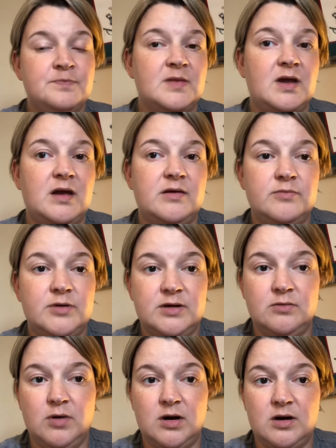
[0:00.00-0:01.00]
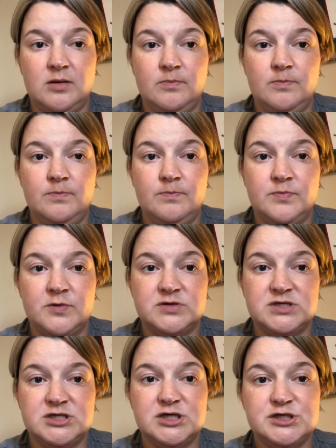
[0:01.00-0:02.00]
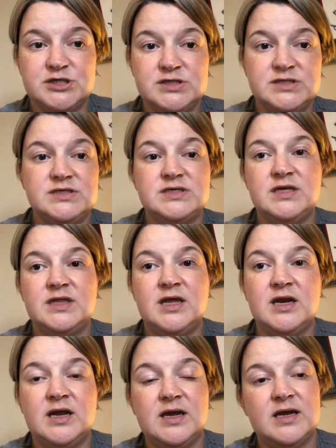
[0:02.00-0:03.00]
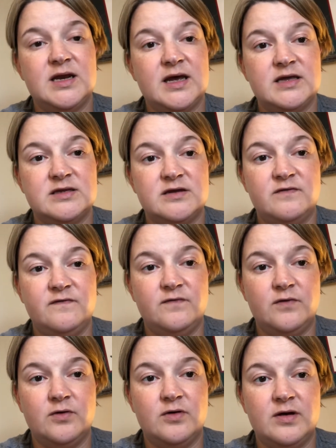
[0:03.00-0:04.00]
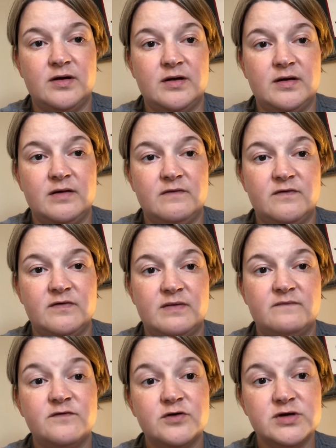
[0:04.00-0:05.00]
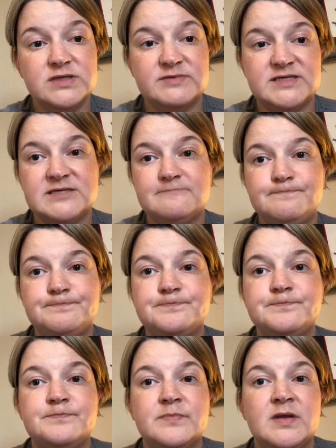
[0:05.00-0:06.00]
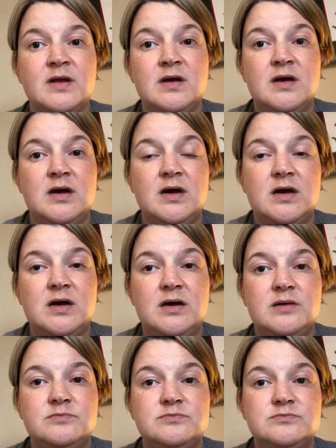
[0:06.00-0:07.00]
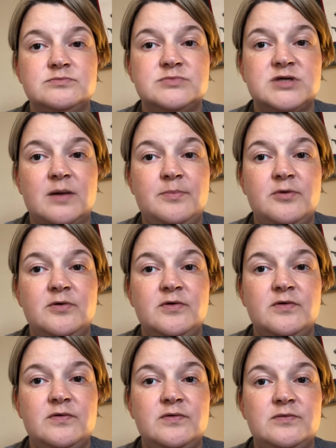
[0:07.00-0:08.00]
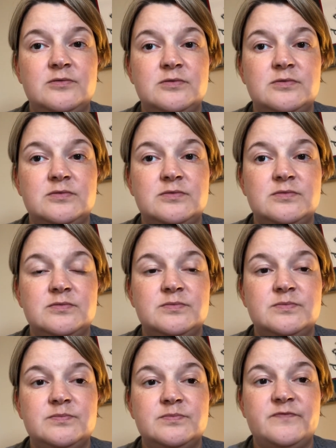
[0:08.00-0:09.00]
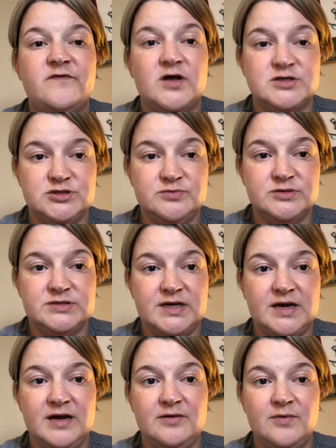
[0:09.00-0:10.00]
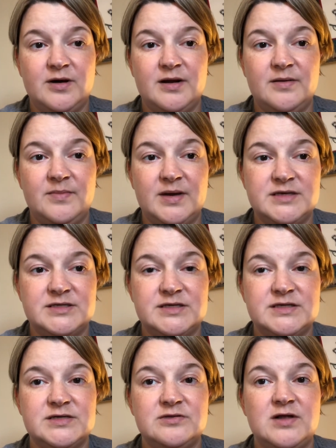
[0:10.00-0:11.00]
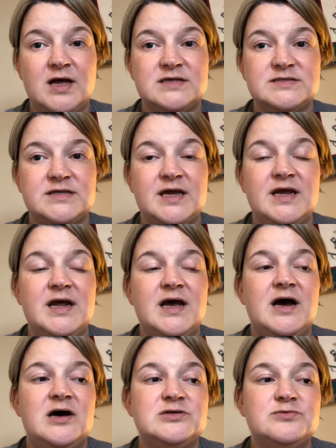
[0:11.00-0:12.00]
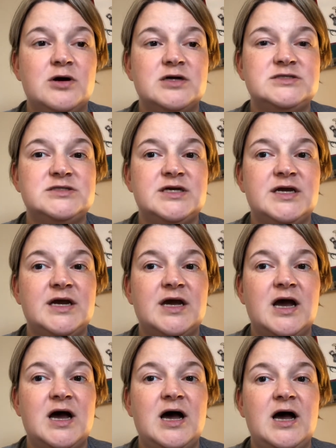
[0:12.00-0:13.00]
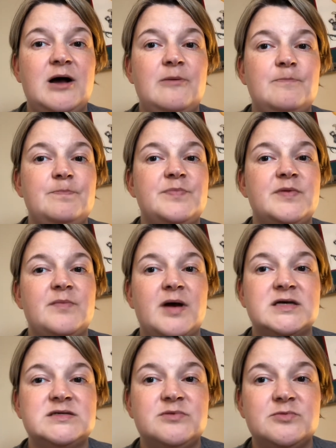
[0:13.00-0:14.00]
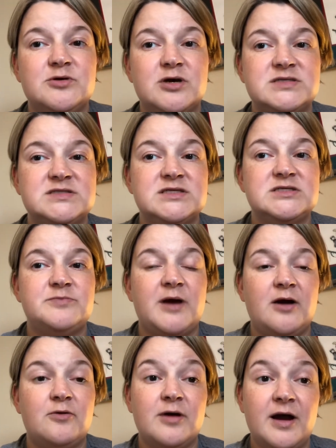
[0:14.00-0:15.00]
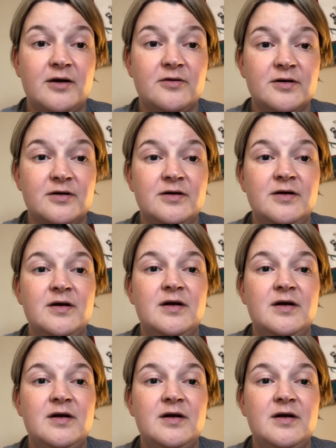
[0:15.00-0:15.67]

I would welcome those suggestions, and then I can ask for them for Christmas. Couple Flosstubers that I want to mention. So last night I was watching the Maximum Cross Stitch Power Hour.